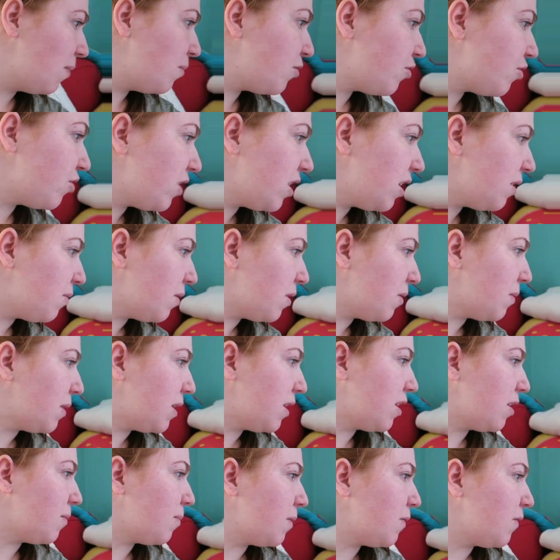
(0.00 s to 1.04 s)
I'm sure he will
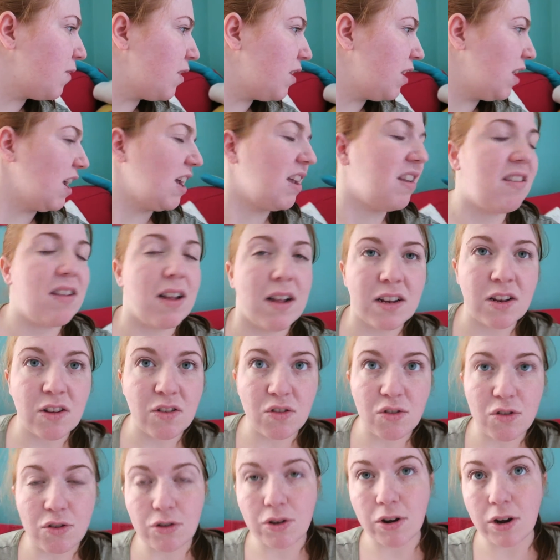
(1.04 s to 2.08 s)
wake up. Yeah, he's
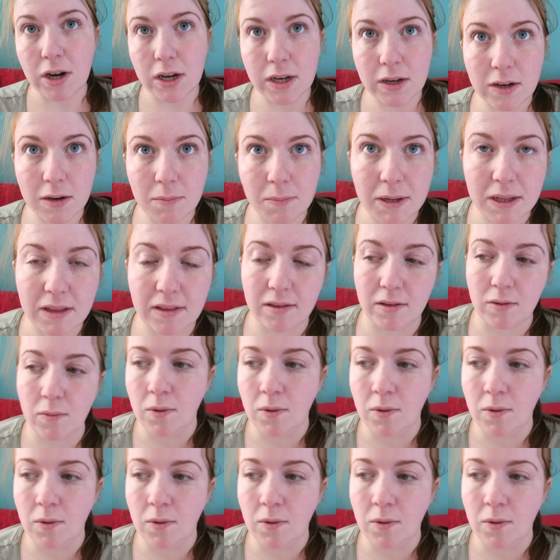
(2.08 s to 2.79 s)
starting to stir a little bit.